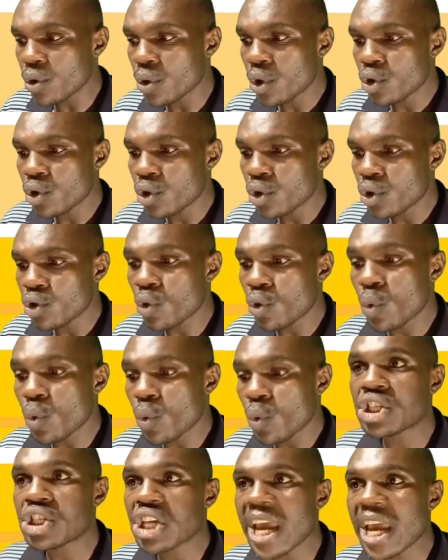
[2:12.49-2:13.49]
you're going to
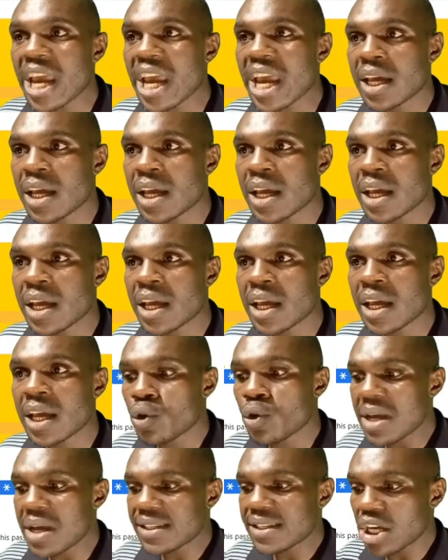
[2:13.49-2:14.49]
check your
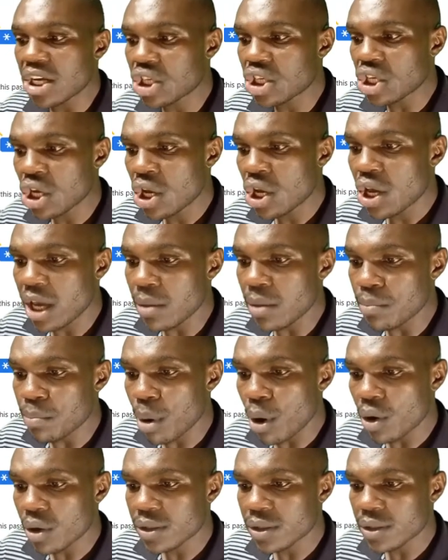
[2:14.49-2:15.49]
message
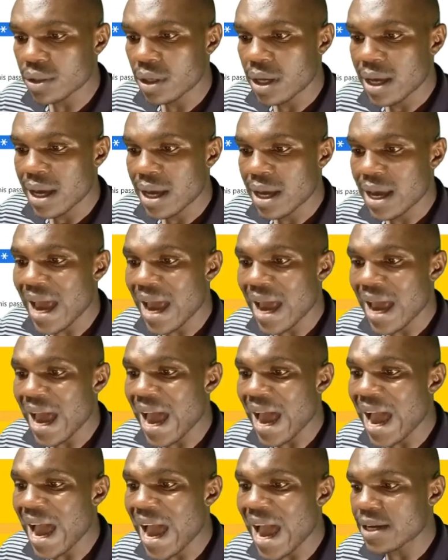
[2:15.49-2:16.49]
inbox
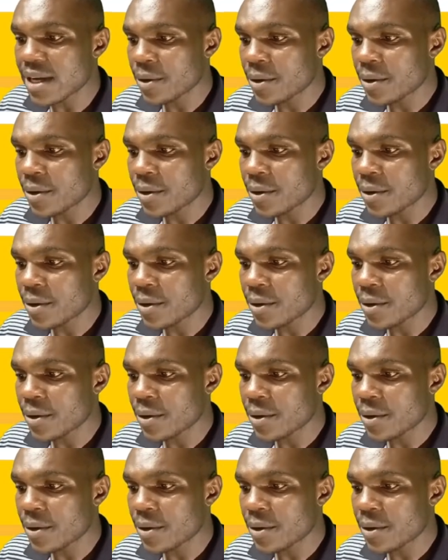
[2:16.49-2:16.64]
and